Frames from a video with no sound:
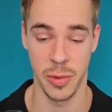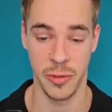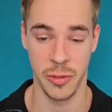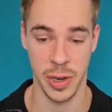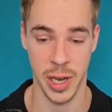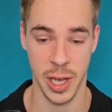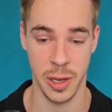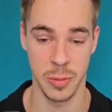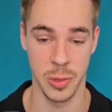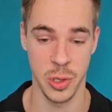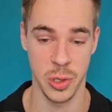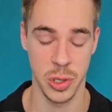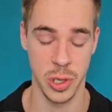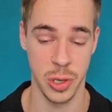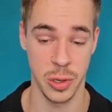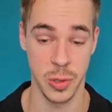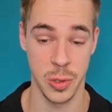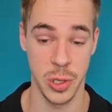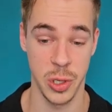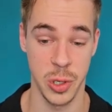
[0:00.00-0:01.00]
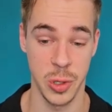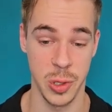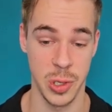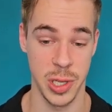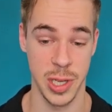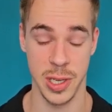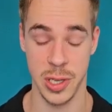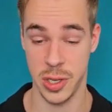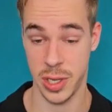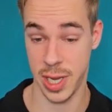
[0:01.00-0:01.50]
But for now, I'm just going to
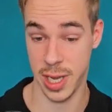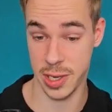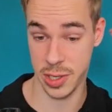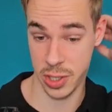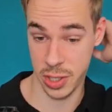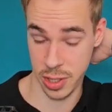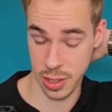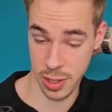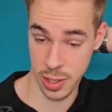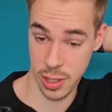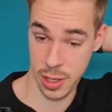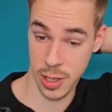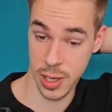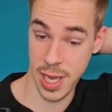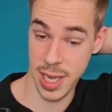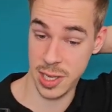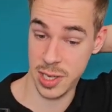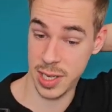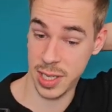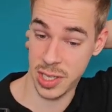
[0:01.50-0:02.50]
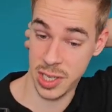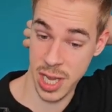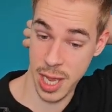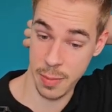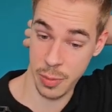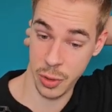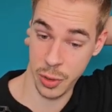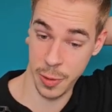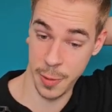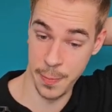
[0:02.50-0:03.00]
use this as an
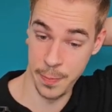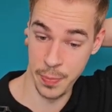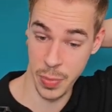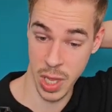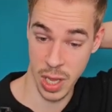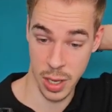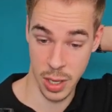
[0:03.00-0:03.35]
example.